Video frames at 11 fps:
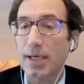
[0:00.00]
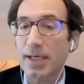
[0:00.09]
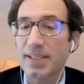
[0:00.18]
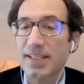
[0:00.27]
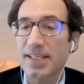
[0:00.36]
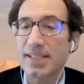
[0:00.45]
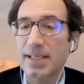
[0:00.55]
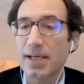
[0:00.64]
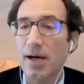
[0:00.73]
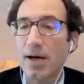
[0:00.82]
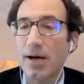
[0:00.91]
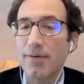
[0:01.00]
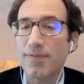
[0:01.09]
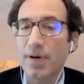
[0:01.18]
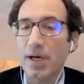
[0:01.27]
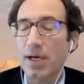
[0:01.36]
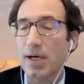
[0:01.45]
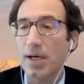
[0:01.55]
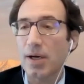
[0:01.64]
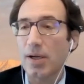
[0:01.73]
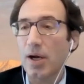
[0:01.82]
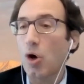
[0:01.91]
consisting of a
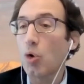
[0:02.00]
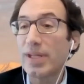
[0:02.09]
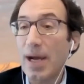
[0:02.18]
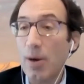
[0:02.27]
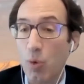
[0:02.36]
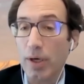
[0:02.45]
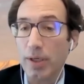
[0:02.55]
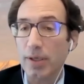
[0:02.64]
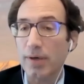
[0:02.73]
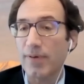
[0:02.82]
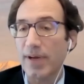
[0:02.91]
whole network of